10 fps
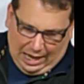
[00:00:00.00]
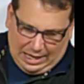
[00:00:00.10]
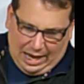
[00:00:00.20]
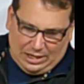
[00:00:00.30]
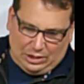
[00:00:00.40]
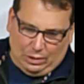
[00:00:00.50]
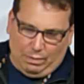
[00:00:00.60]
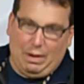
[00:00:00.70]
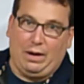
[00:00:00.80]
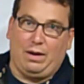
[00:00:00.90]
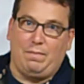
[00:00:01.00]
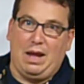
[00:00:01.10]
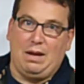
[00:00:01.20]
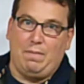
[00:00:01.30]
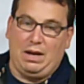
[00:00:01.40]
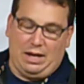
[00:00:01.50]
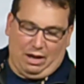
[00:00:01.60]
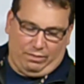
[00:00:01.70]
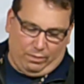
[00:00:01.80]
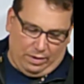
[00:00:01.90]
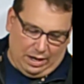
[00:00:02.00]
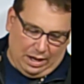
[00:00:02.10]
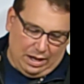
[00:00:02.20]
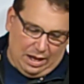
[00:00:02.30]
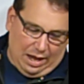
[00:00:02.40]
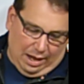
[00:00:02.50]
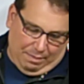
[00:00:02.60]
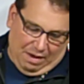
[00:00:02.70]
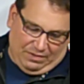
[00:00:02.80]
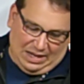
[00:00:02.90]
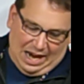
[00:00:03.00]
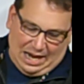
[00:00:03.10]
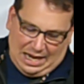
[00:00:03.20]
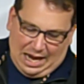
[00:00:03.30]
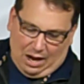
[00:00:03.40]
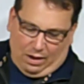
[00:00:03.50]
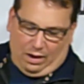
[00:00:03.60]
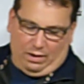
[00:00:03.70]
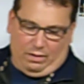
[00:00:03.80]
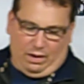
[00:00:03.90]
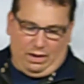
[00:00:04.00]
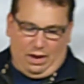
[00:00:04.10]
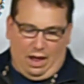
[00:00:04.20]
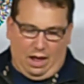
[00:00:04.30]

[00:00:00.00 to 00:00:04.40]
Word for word: a Yaesu American made, made in California, um, FT8800.